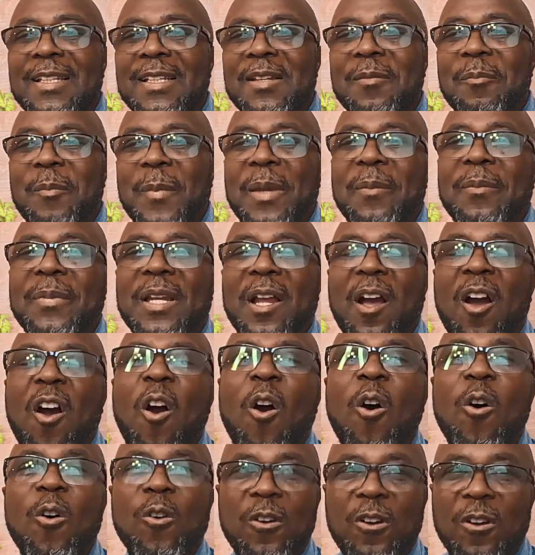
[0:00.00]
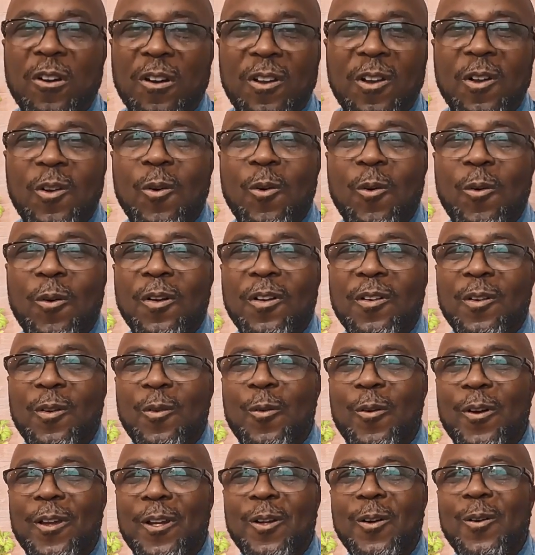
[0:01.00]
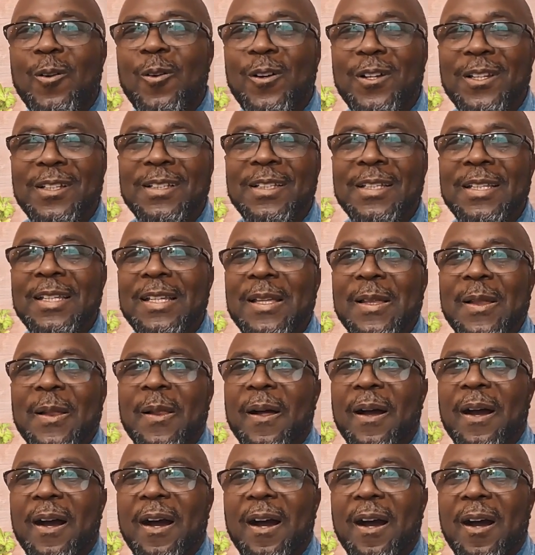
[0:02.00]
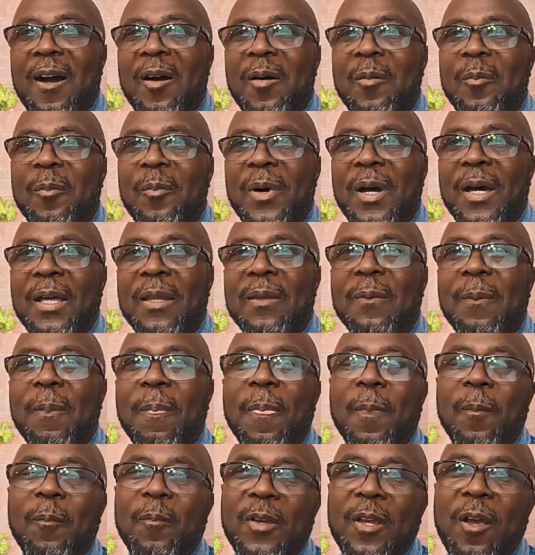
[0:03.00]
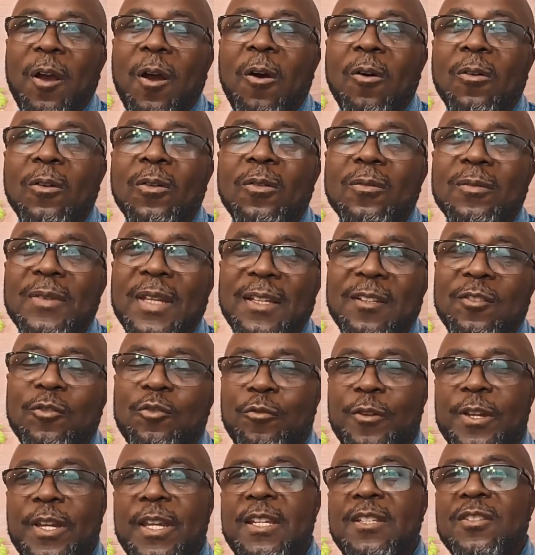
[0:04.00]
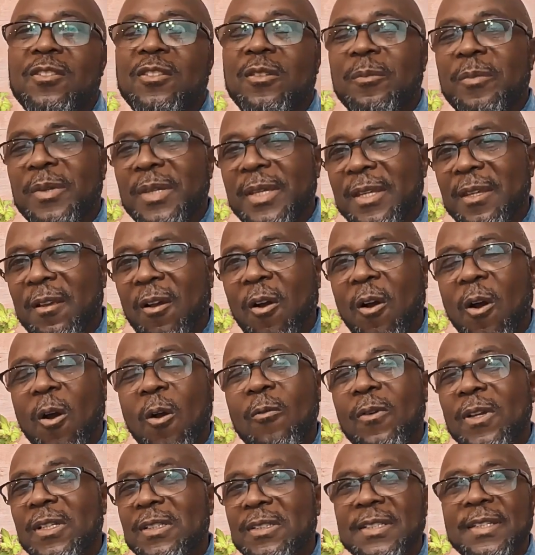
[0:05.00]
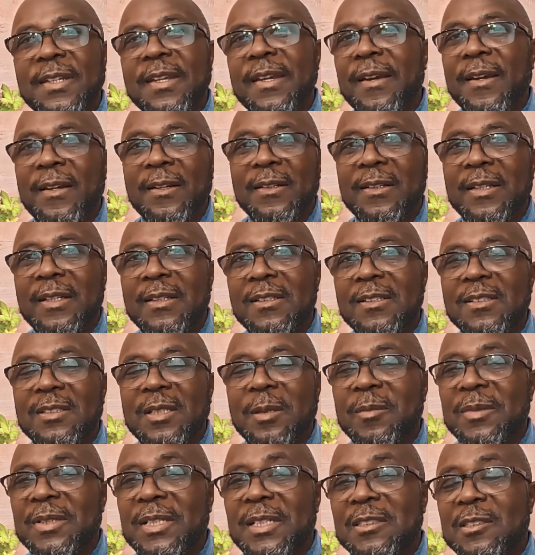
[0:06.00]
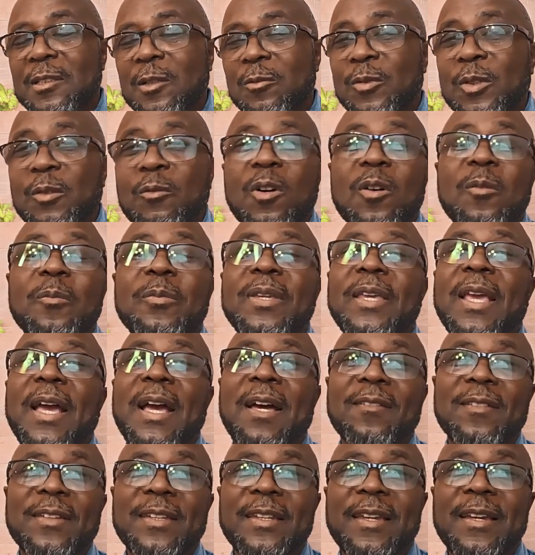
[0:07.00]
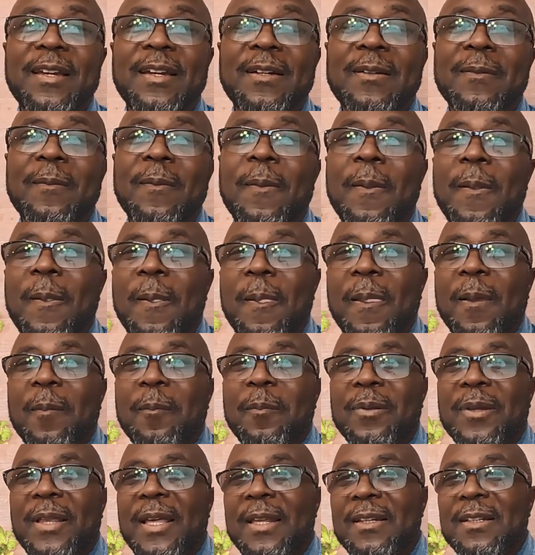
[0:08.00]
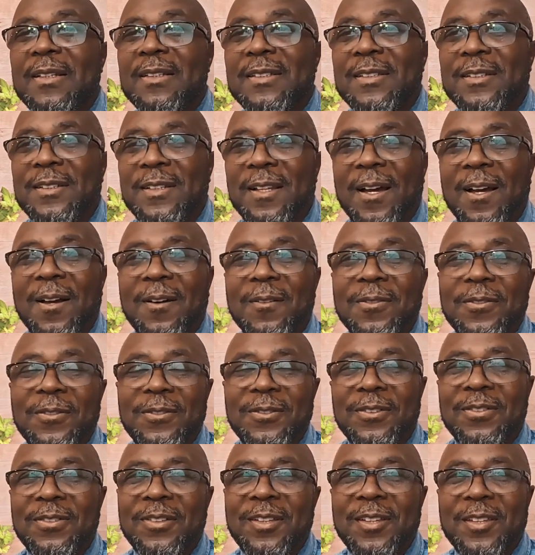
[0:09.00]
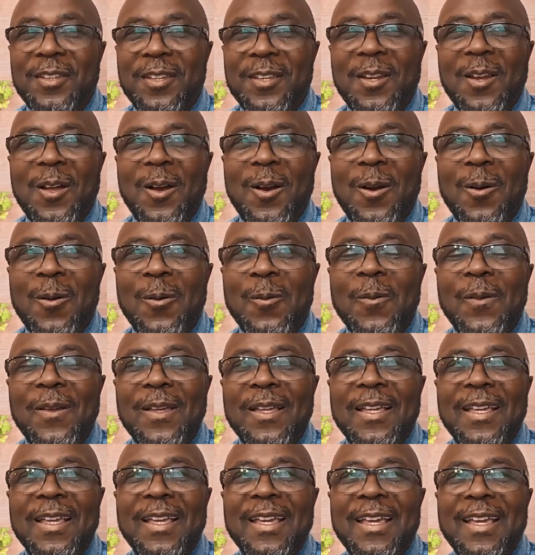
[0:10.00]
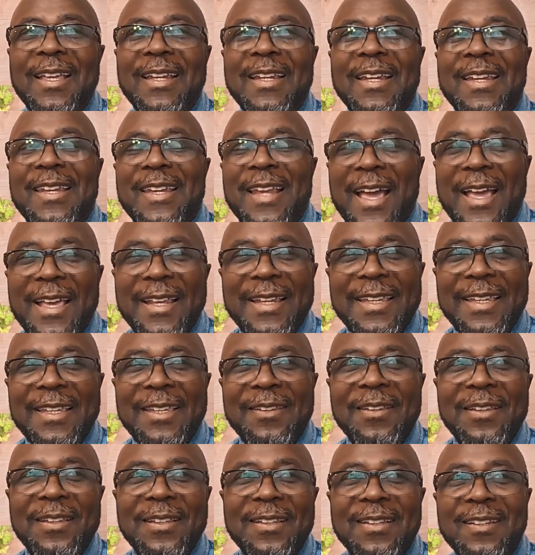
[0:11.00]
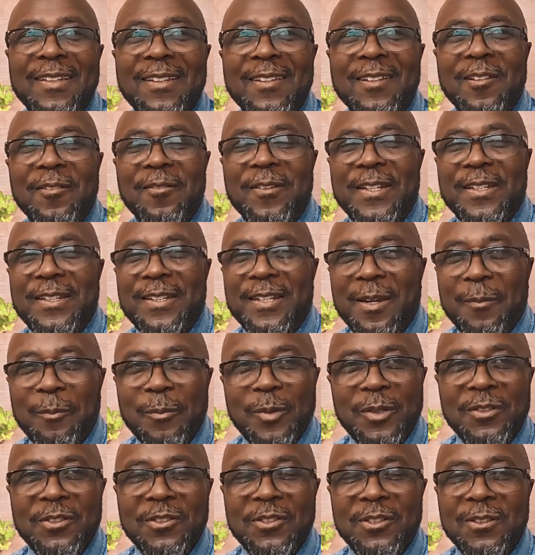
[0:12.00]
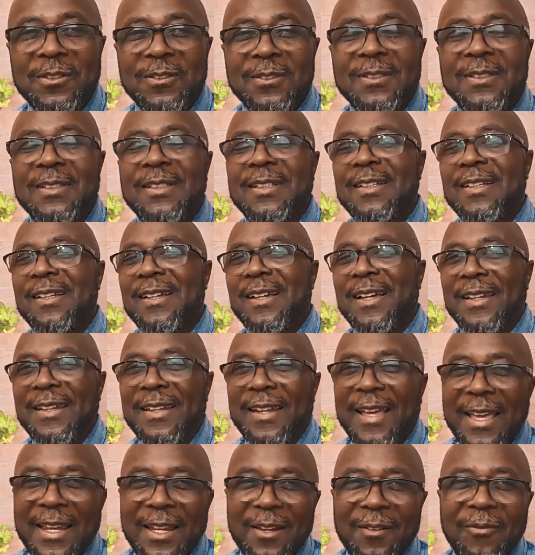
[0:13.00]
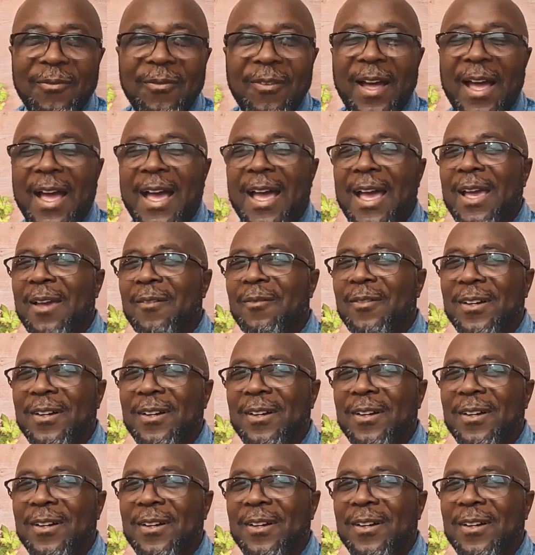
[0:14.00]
maybe the okra going on. But the trees will be always there in the summertime. So we won't be out there planting stuff, in the 90-degree temperatures, 95,